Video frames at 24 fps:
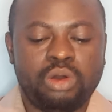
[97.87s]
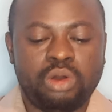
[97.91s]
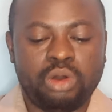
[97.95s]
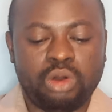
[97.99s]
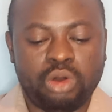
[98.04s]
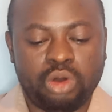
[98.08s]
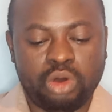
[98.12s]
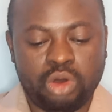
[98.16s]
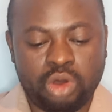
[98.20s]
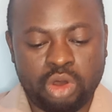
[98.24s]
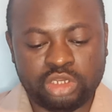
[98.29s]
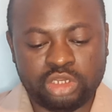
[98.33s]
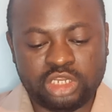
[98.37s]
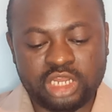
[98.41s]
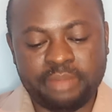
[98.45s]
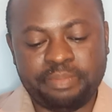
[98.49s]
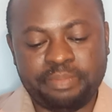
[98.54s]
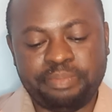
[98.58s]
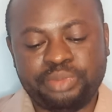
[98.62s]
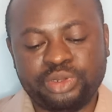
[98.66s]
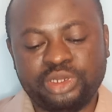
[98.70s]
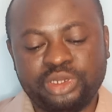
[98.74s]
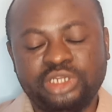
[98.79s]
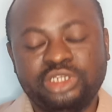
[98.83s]
or
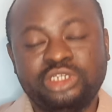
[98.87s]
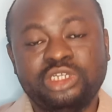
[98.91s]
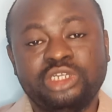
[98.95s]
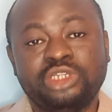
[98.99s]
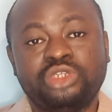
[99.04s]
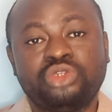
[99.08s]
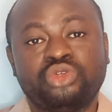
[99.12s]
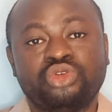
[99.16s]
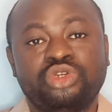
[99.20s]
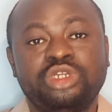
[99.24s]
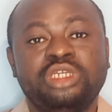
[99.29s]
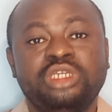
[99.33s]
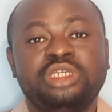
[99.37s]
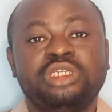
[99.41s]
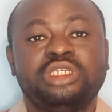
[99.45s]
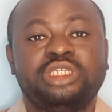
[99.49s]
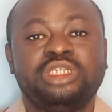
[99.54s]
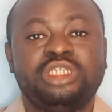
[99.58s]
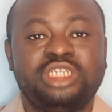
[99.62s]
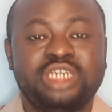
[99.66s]
the predatory